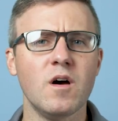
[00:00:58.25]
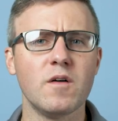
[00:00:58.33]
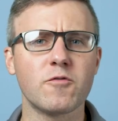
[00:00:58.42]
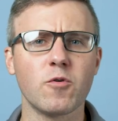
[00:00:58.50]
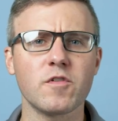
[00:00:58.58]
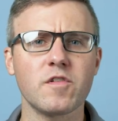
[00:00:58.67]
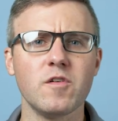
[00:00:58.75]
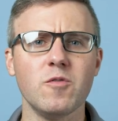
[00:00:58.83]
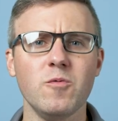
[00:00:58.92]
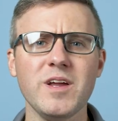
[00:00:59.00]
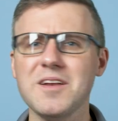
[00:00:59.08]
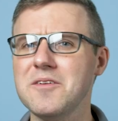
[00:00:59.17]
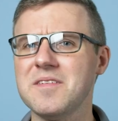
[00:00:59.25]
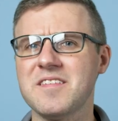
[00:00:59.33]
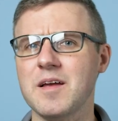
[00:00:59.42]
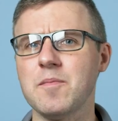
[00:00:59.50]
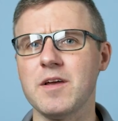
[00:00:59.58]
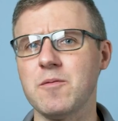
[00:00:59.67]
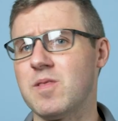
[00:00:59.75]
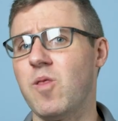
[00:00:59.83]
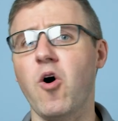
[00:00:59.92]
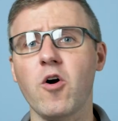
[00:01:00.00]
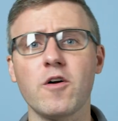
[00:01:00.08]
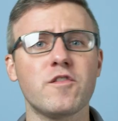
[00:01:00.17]
Of course, we can do the same thing with
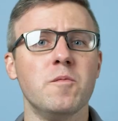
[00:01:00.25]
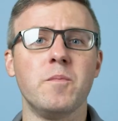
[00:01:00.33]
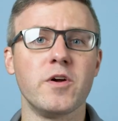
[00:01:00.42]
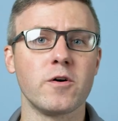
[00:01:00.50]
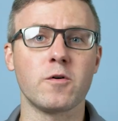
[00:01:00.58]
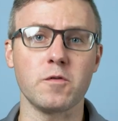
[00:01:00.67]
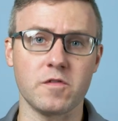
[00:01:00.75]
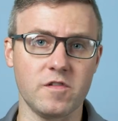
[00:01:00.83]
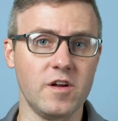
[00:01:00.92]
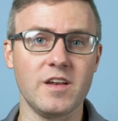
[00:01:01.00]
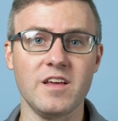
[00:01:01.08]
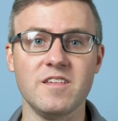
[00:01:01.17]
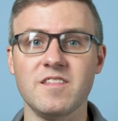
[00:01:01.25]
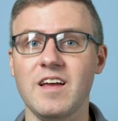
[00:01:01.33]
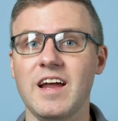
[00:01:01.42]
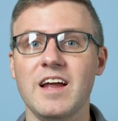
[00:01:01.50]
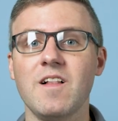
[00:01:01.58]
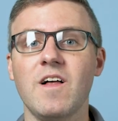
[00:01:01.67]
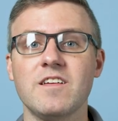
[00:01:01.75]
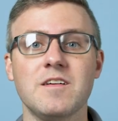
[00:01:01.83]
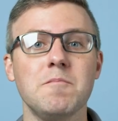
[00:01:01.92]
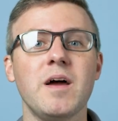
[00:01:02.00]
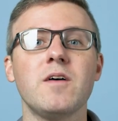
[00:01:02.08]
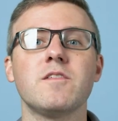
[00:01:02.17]
large empirical studies,
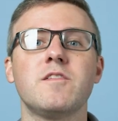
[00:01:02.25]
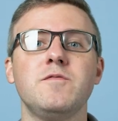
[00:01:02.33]
analyzing mountains